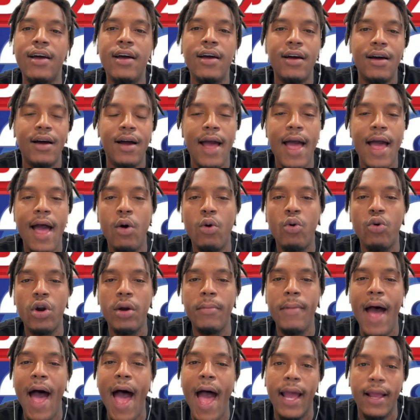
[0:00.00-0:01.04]
And we're
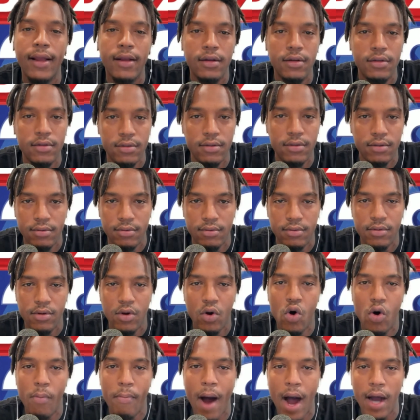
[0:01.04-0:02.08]
back
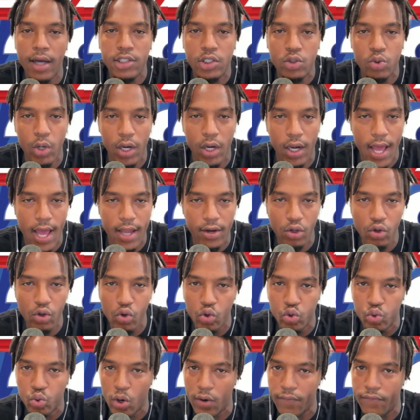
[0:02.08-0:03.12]
on Box 29
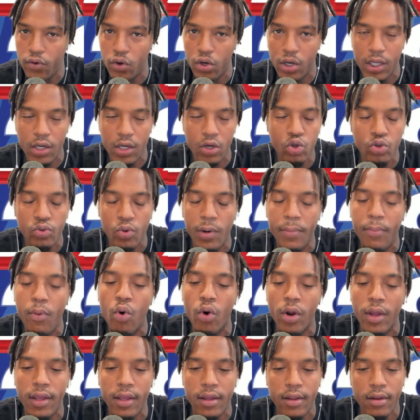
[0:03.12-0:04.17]
News, where if you don't have a news report,
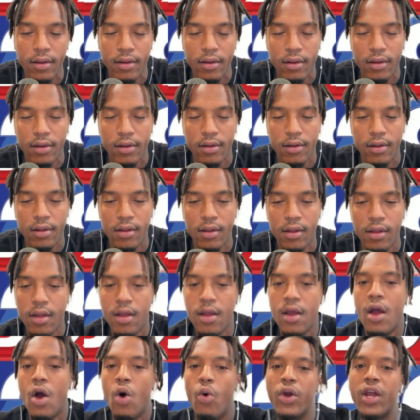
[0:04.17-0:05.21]

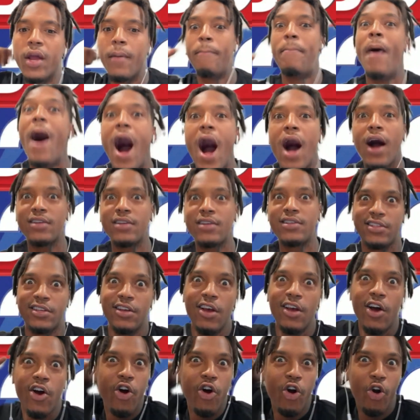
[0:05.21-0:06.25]
we can box
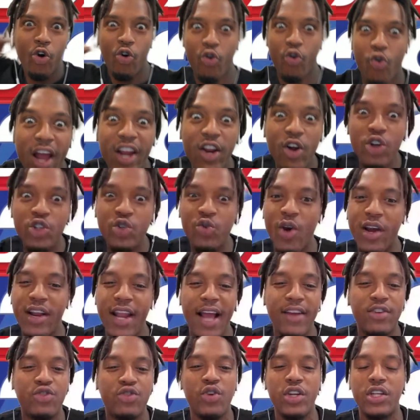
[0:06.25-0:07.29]
right on
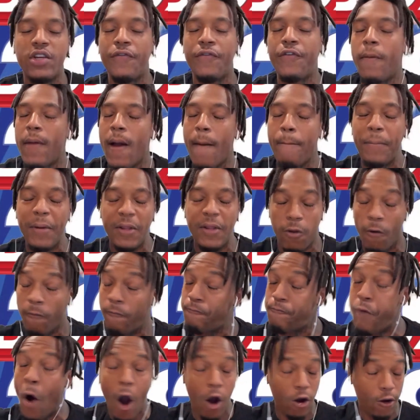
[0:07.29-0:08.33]
29th Street. You feel me? I'll beat the
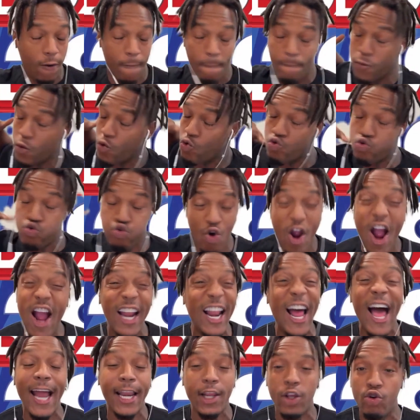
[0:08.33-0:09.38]
fuck right
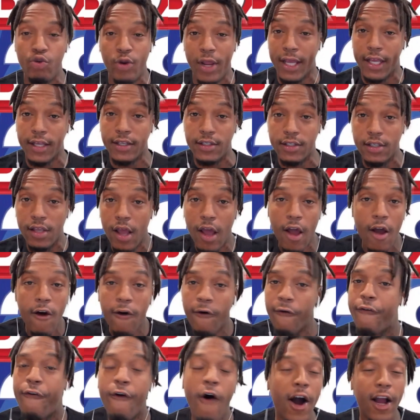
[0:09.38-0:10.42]
out of you niggas.
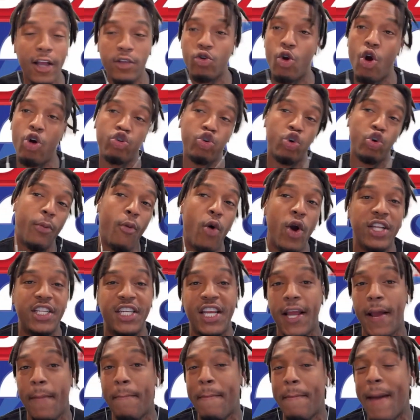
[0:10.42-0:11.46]
Fuck is wrong with your boy
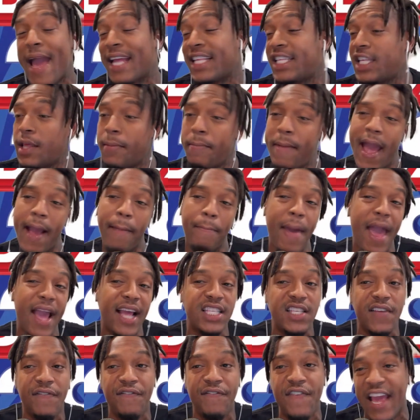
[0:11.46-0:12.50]
Chia Mack into the backpack and
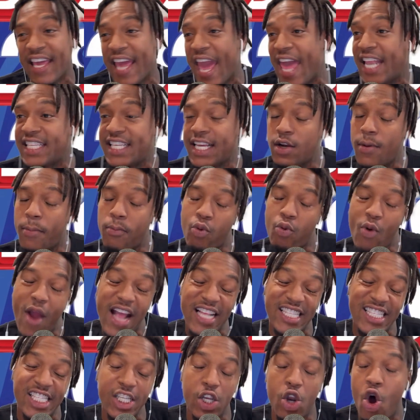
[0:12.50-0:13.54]
that Gaddis and Cooper
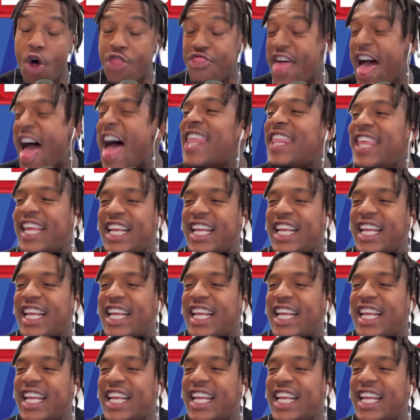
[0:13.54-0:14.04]
Rex and all that.